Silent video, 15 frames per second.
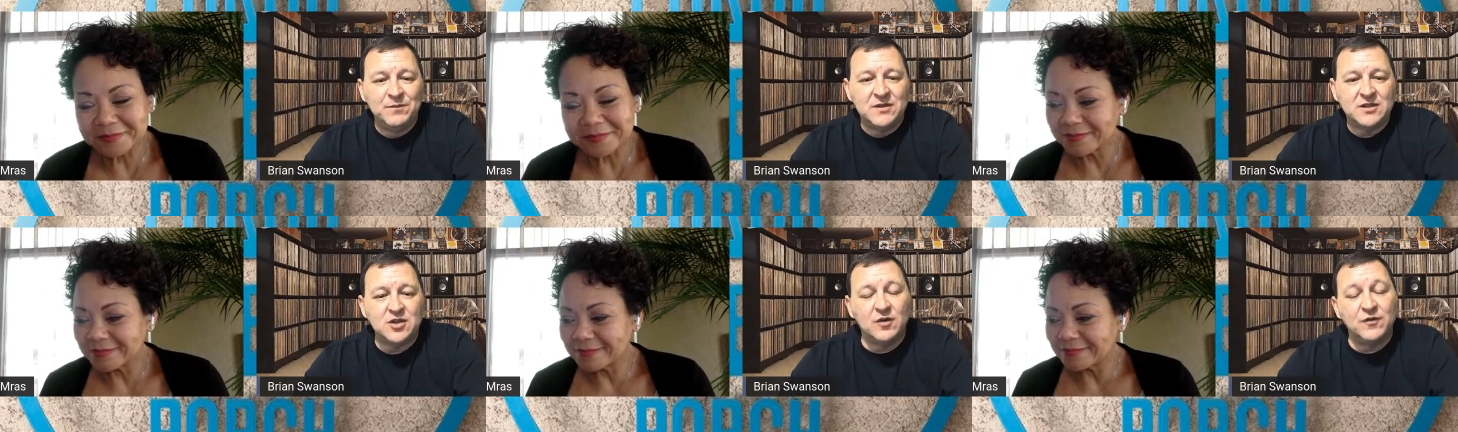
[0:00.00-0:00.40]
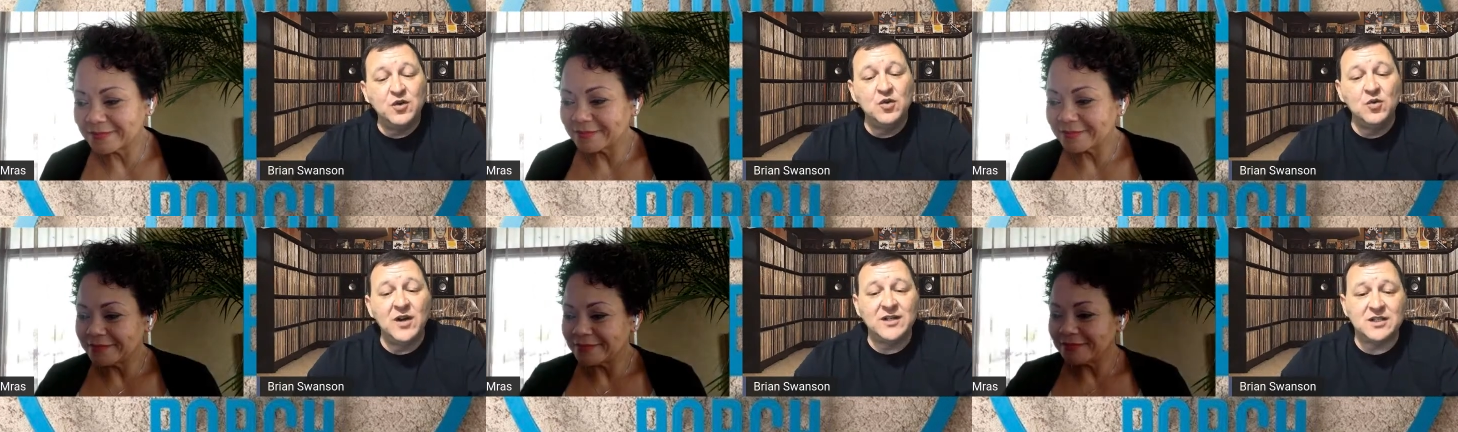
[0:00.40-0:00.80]
Speaker 1: So if
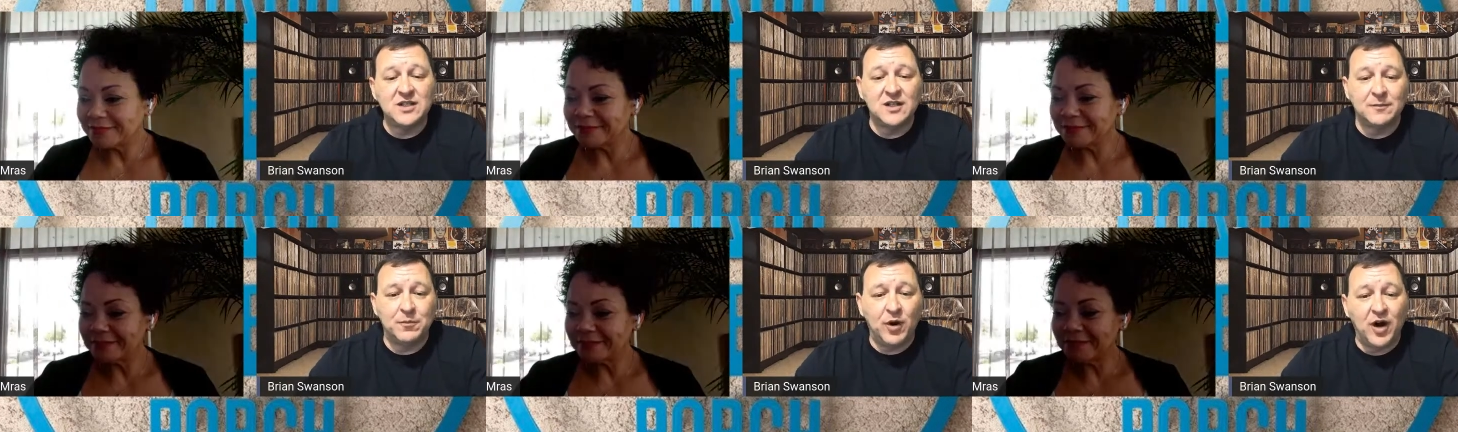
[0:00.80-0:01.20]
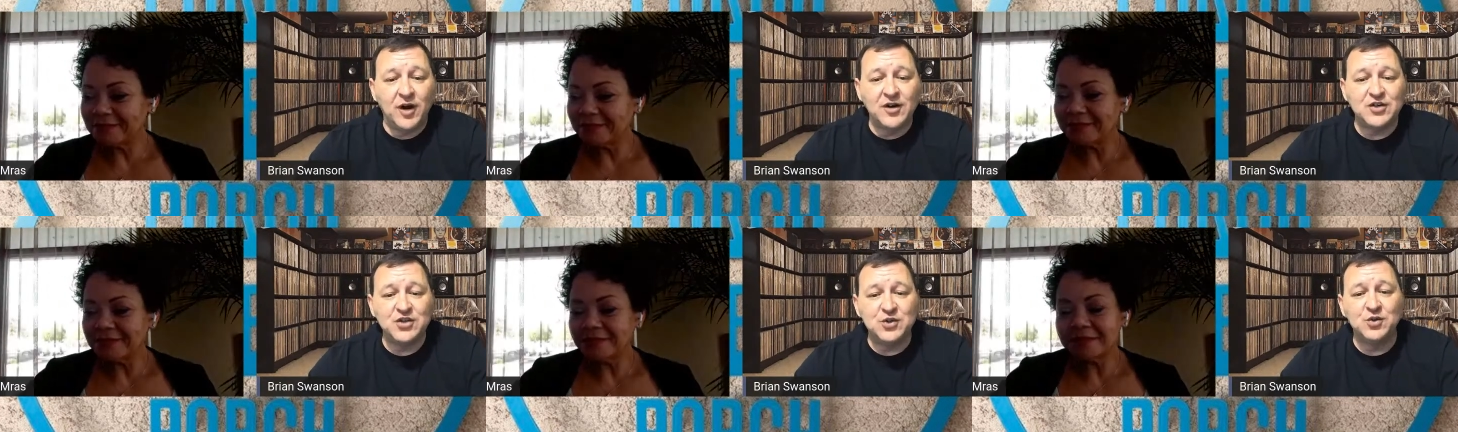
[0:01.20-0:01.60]
you went to the
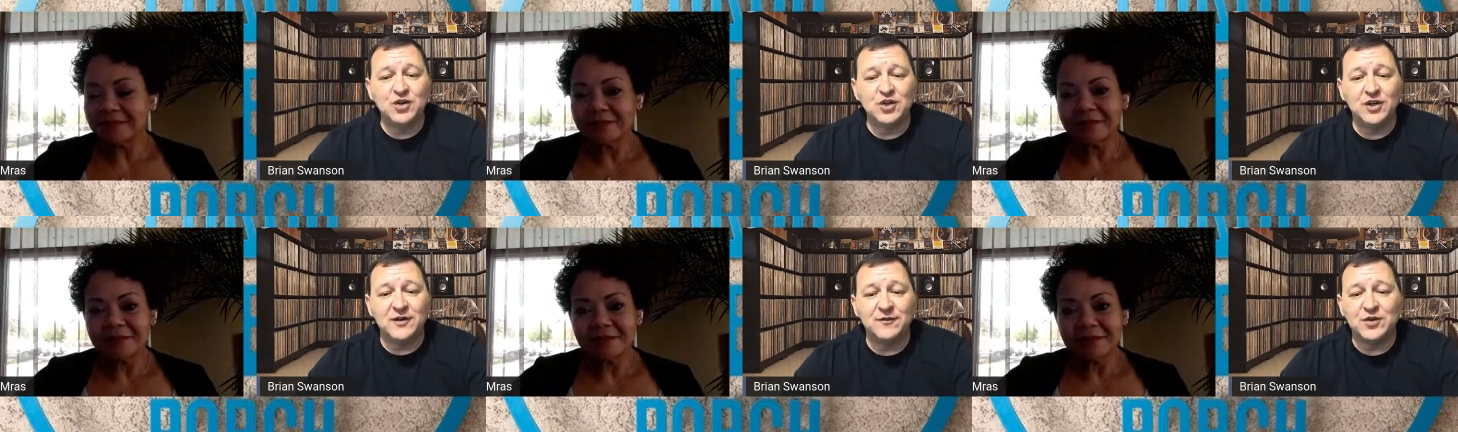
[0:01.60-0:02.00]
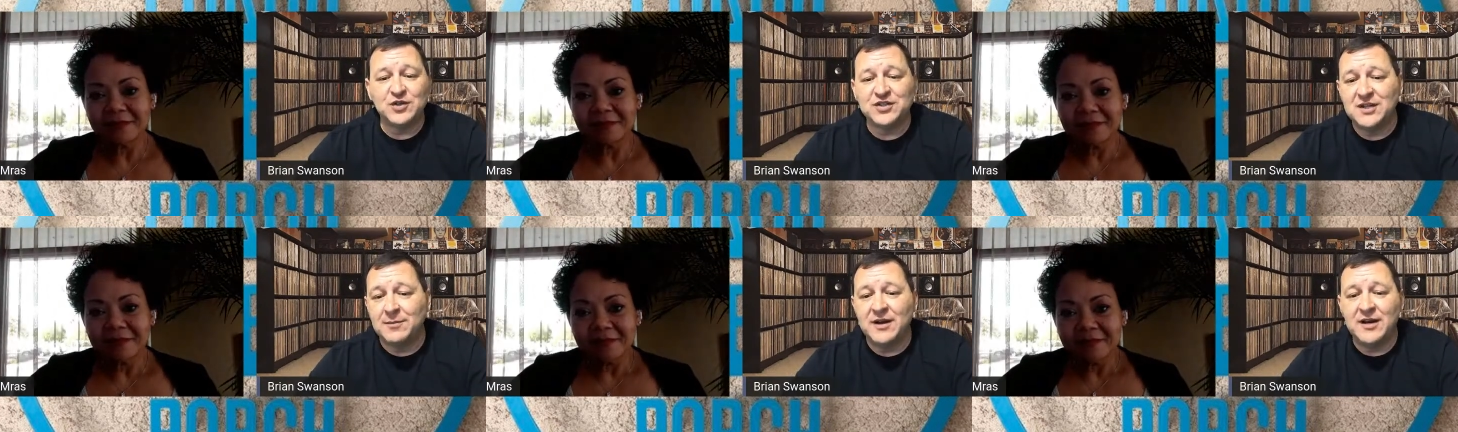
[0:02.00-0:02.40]
bars, you were looking for
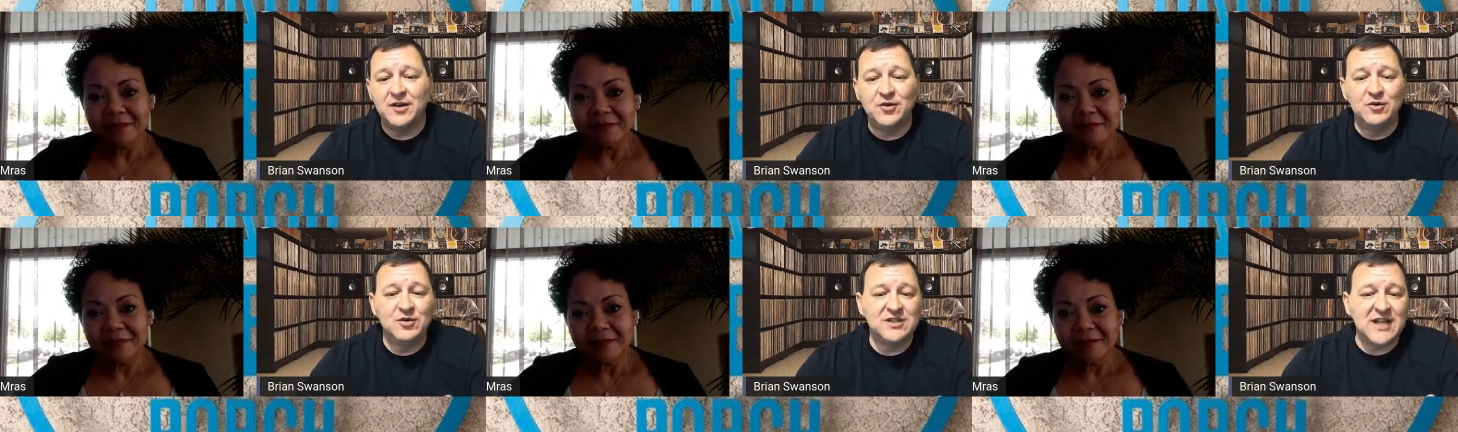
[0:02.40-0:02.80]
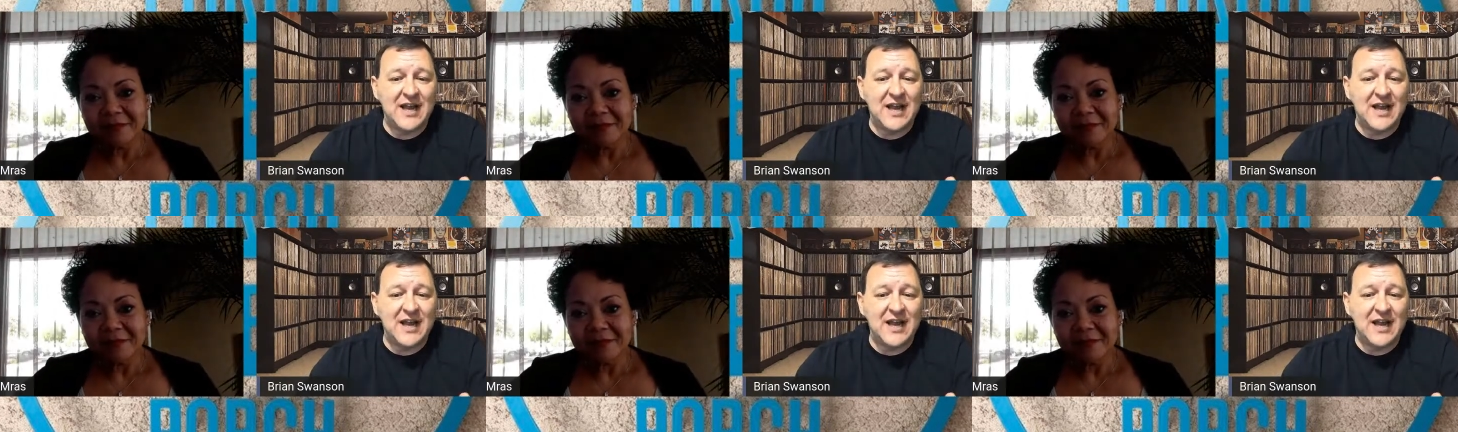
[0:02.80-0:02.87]
somebody who was